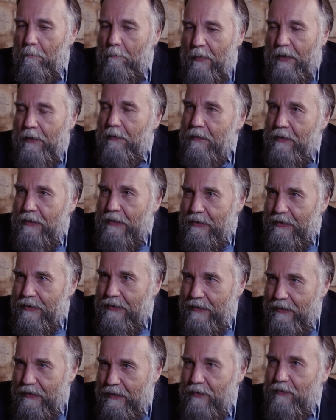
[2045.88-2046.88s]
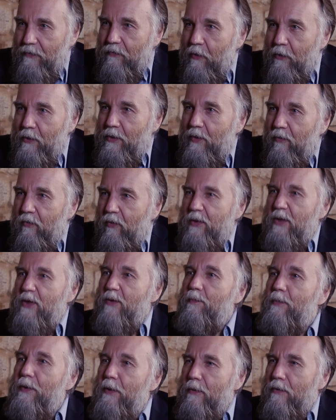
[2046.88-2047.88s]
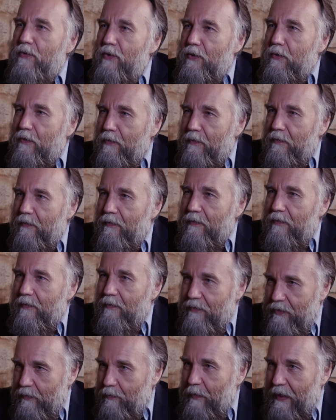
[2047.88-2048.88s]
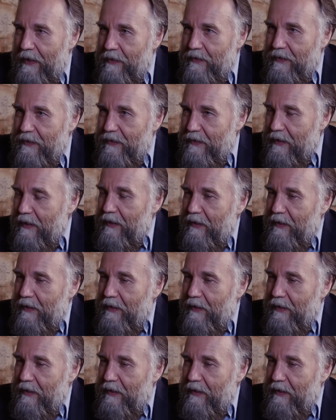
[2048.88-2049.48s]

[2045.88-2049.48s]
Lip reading: Middle East is first of all spiritual space.